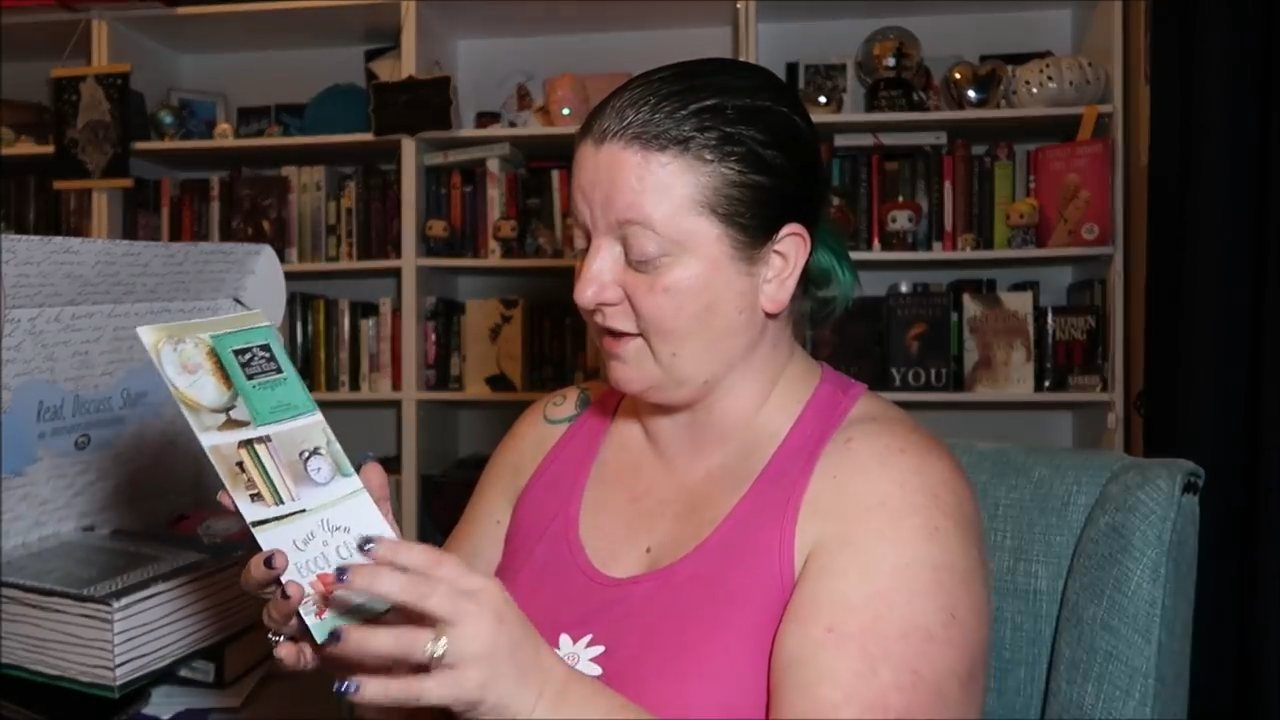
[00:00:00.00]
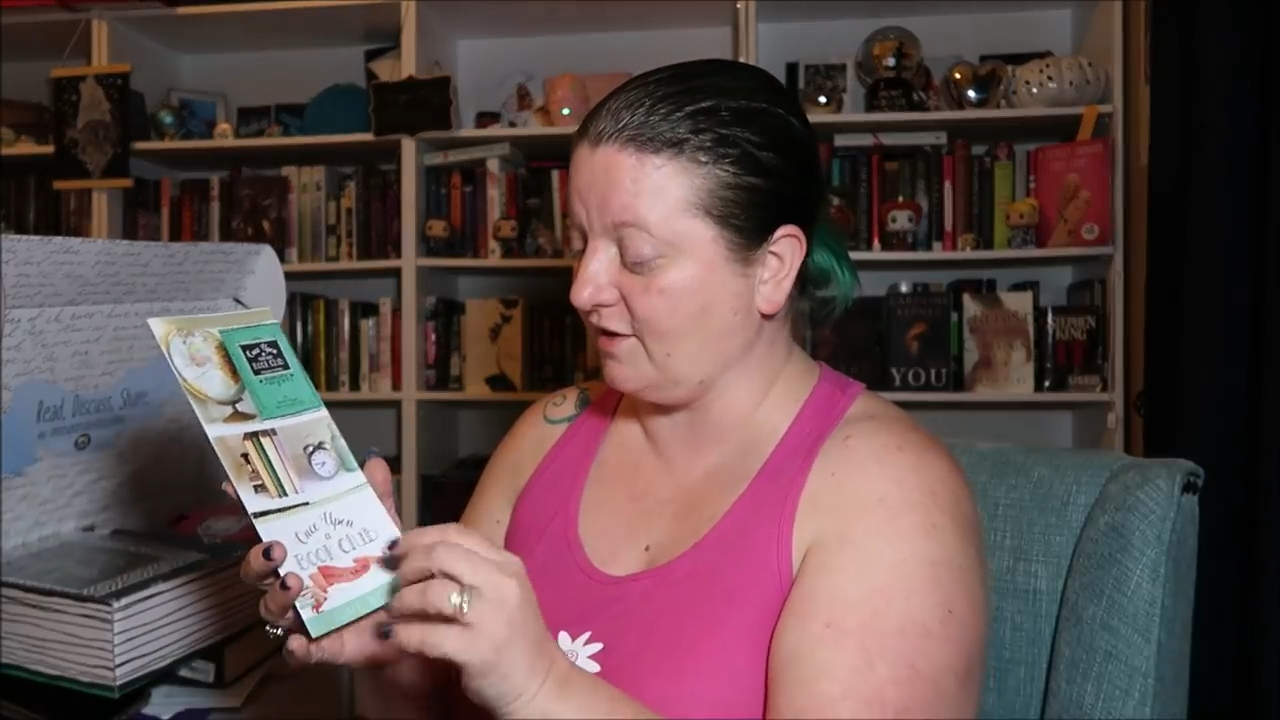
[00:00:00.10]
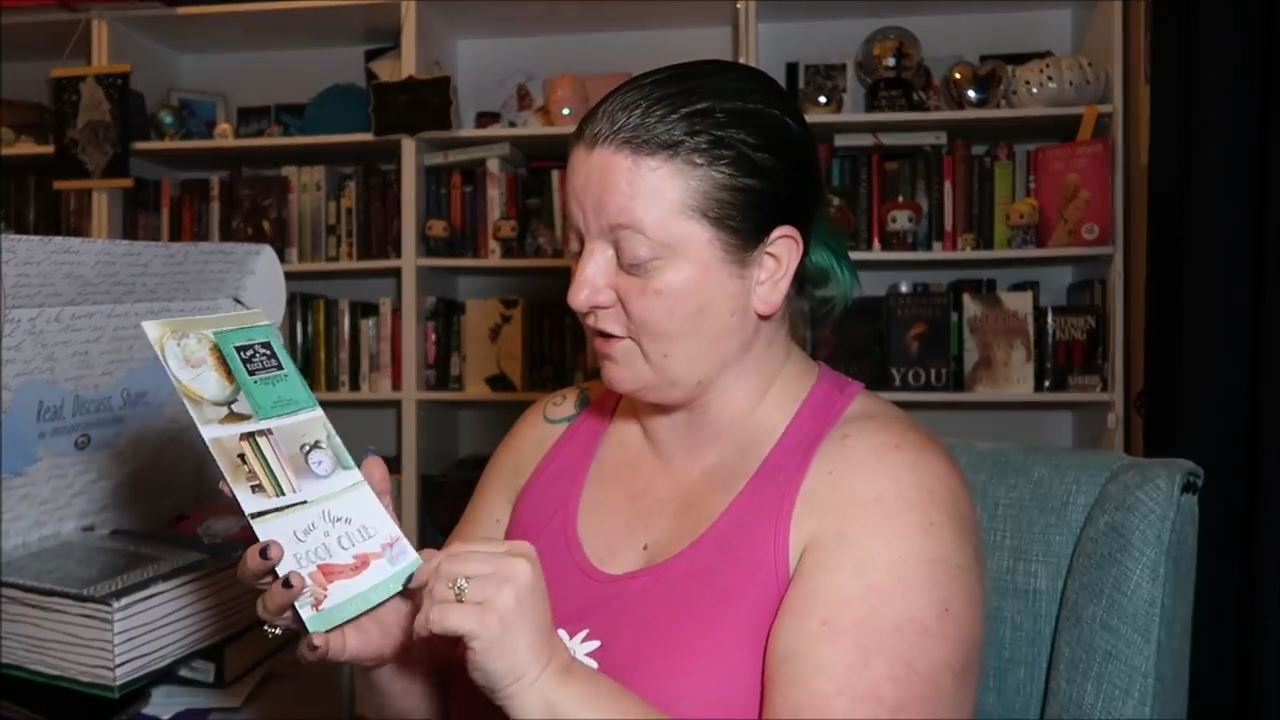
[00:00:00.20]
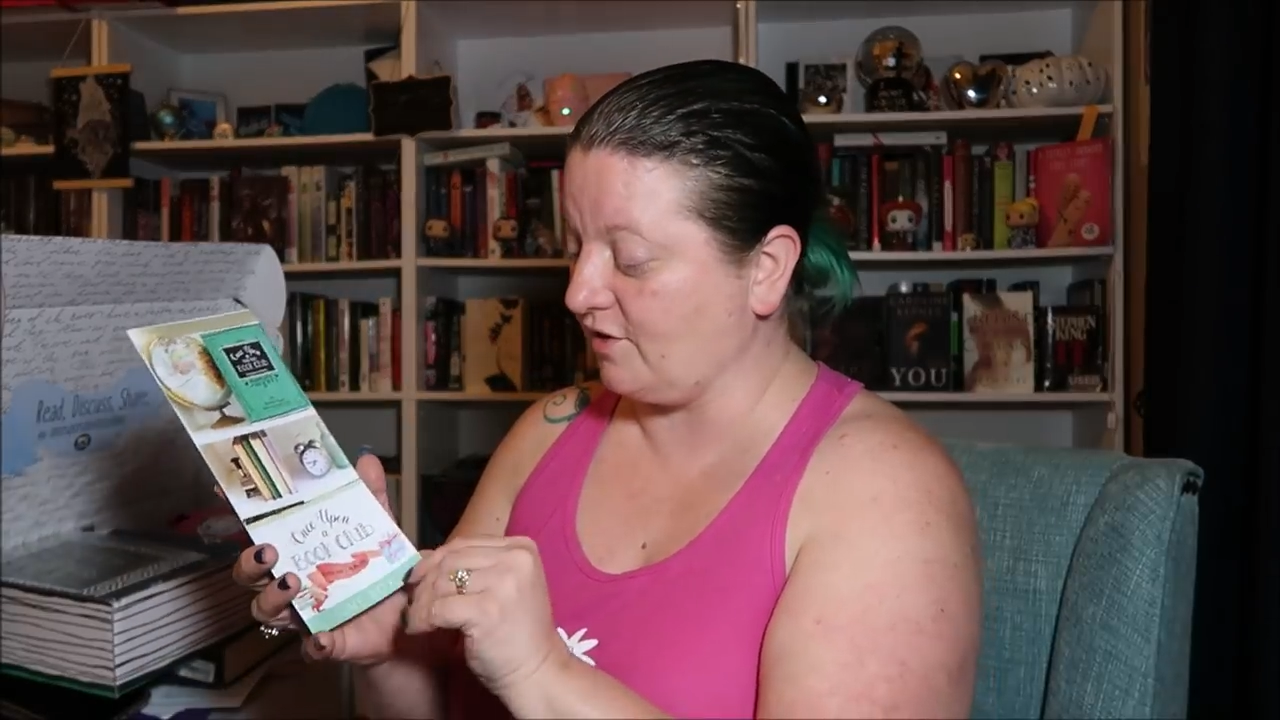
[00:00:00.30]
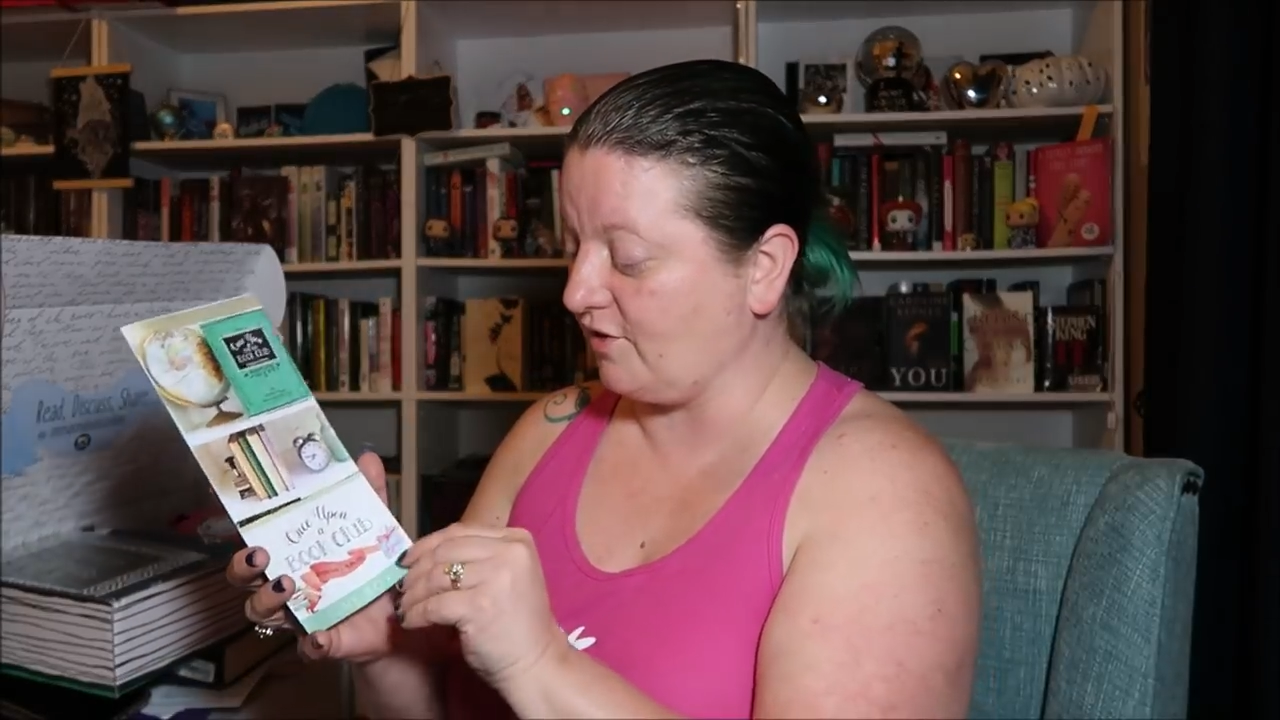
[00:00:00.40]

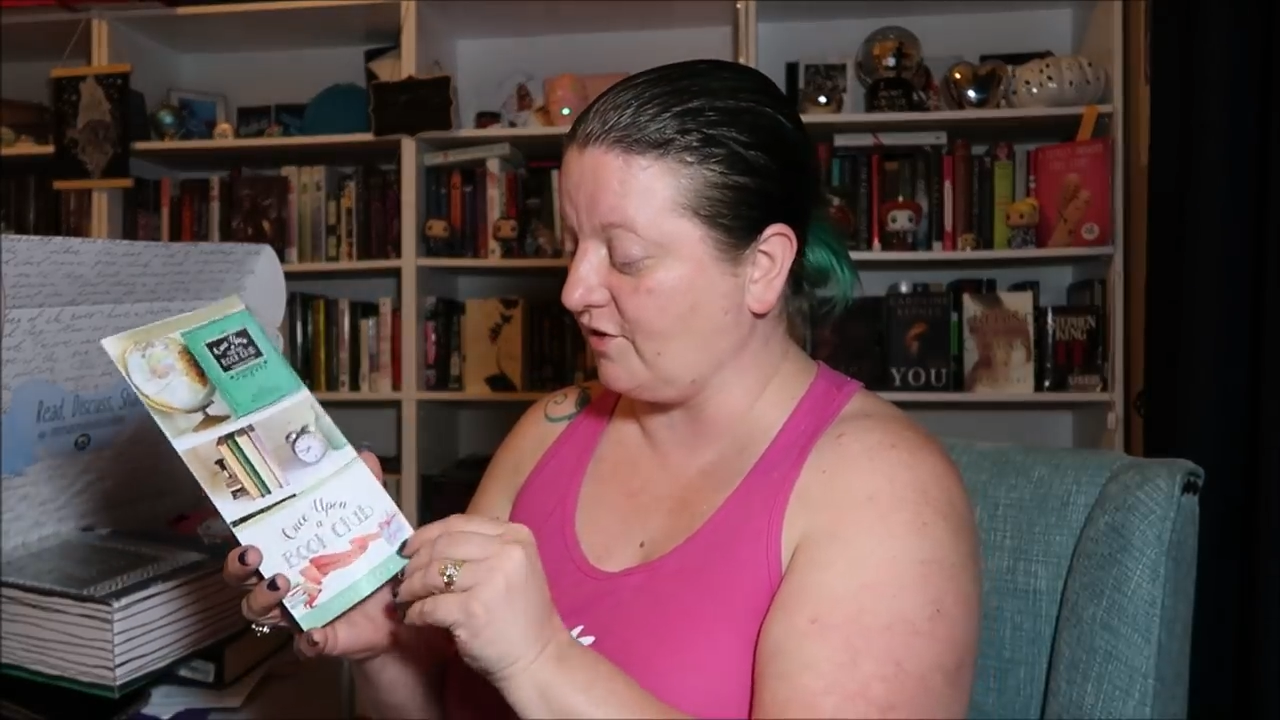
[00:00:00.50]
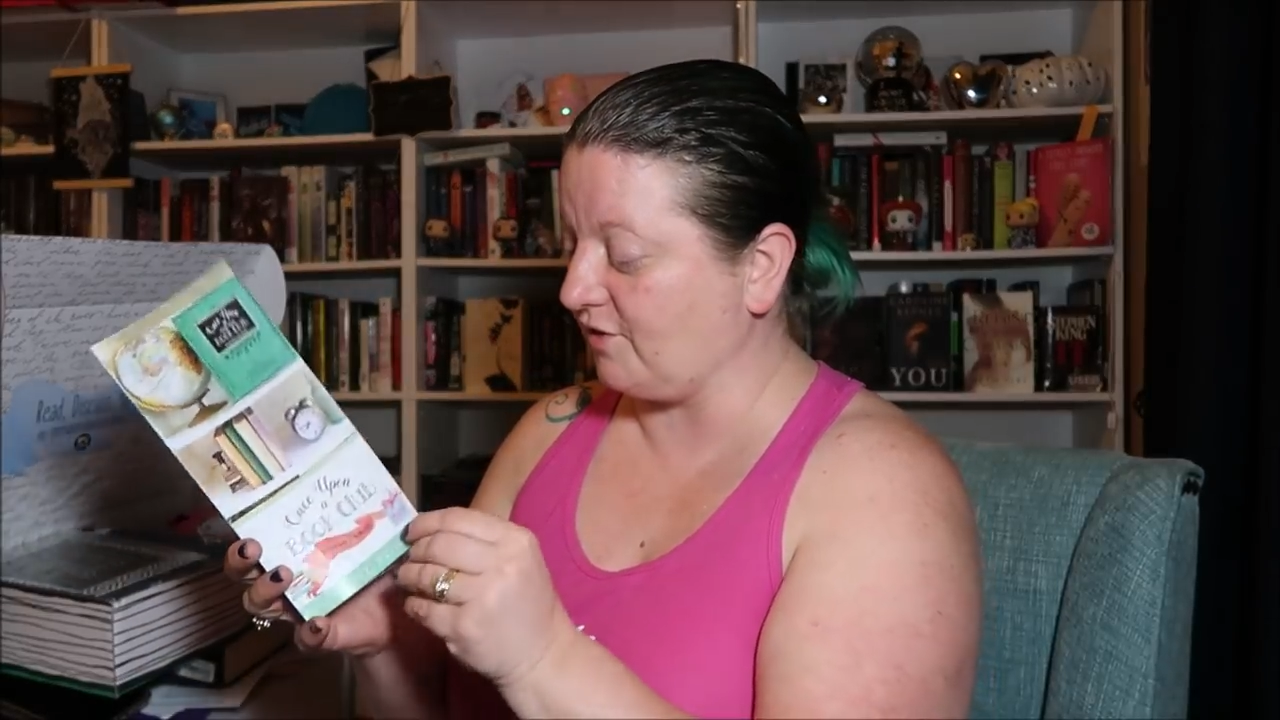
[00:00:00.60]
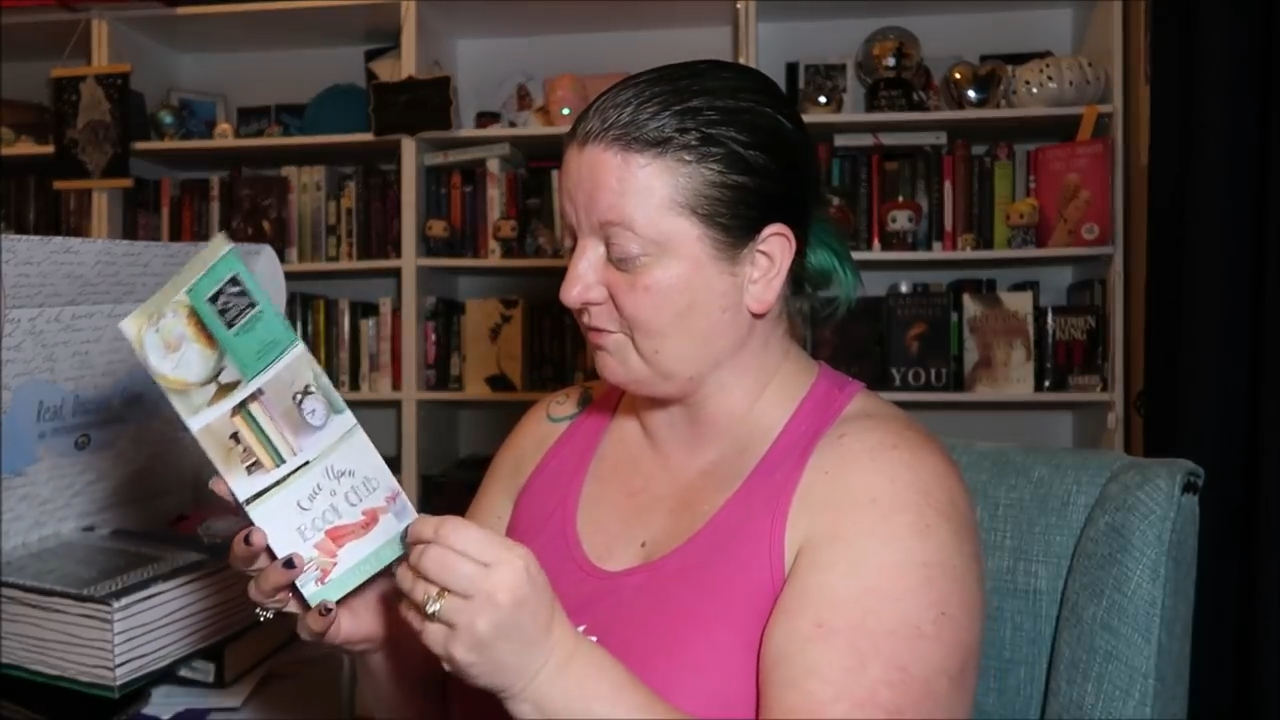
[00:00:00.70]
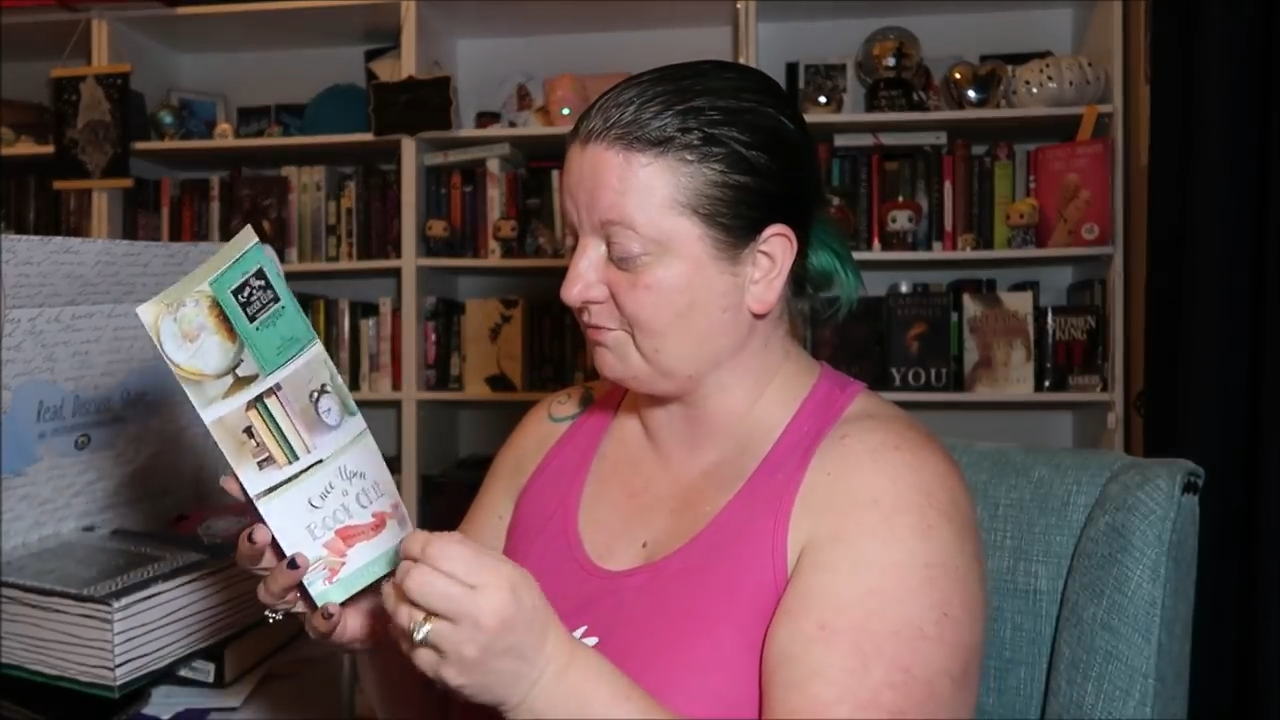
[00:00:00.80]
little